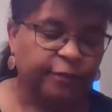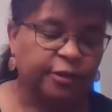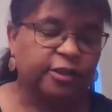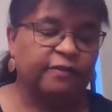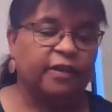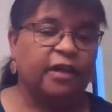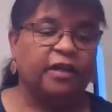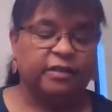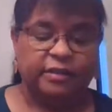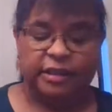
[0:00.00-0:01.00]
First of
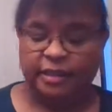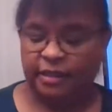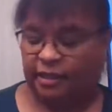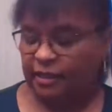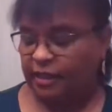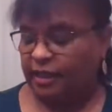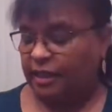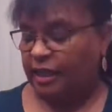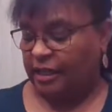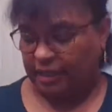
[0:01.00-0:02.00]
all,
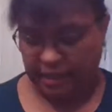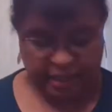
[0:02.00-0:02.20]
I'm